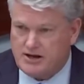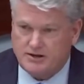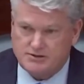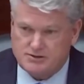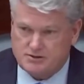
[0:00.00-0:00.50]
high
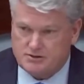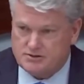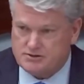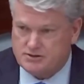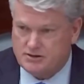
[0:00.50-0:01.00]

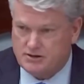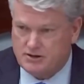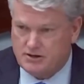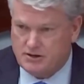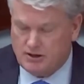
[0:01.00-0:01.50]
insurance.
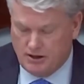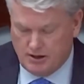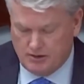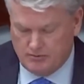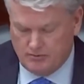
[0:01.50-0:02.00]

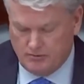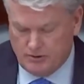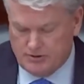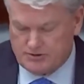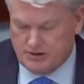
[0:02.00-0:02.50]

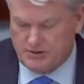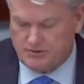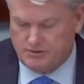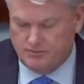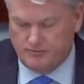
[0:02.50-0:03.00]
What do you say
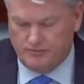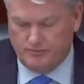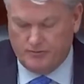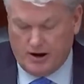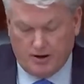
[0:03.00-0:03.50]
to
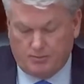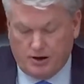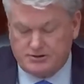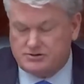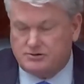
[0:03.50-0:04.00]
them? Higher
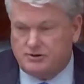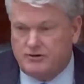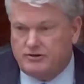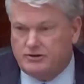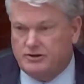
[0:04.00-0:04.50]
prices on
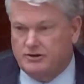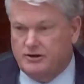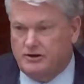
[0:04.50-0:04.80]
everything,